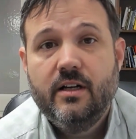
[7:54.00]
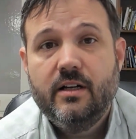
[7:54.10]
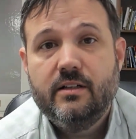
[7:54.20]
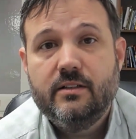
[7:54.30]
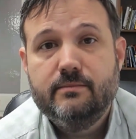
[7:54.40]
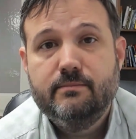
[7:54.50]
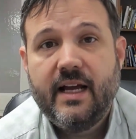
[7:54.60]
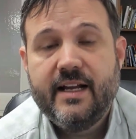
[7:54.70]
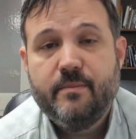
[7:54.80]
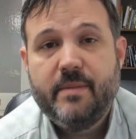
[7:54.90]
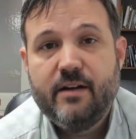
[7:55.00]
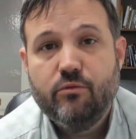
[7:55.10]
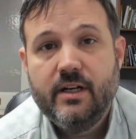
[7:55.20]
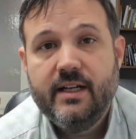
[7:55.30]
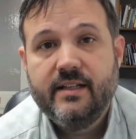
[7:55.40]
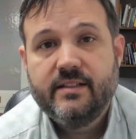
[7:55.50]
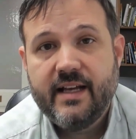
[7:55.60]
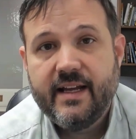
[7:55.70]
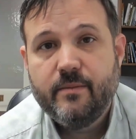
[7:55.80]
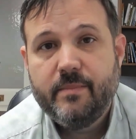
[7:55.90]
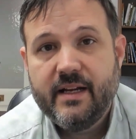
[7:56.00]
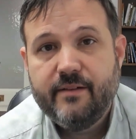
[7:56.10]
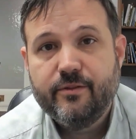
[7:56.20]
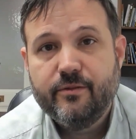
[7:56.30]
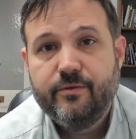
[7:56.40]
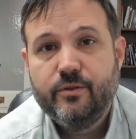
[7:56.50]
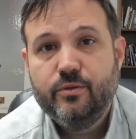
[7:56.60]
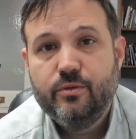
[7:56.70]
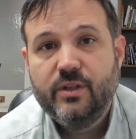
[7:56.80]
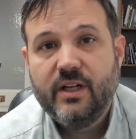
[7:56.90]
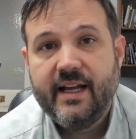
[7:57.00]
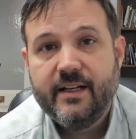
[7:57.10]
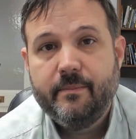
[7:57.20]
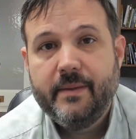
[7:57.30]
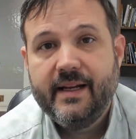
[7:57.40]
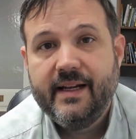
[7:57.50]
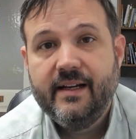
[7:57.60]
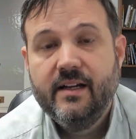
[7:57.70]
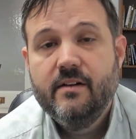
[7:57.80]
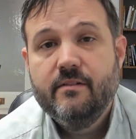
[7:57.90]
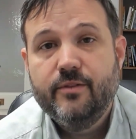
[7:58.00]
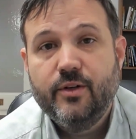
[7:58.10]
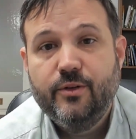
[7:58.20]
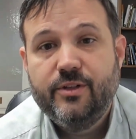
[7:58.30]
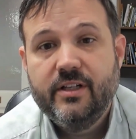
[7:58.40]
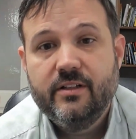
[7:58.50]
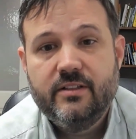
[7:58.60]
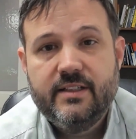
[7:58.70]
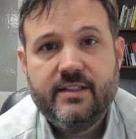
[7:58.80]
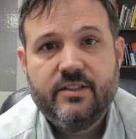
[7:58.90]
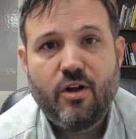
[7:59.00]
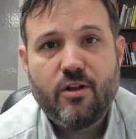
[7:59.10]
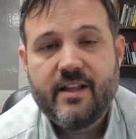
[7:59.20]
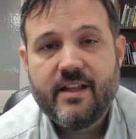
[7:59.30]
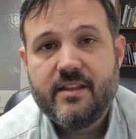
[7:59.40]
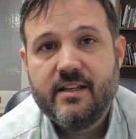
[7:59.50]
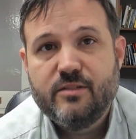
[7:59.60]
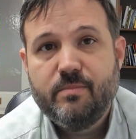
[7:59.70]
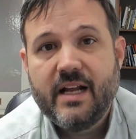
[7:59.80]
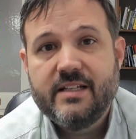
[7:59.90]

I had to pay rent, I had to pay for food, I had to pay for utilities, all of that things. But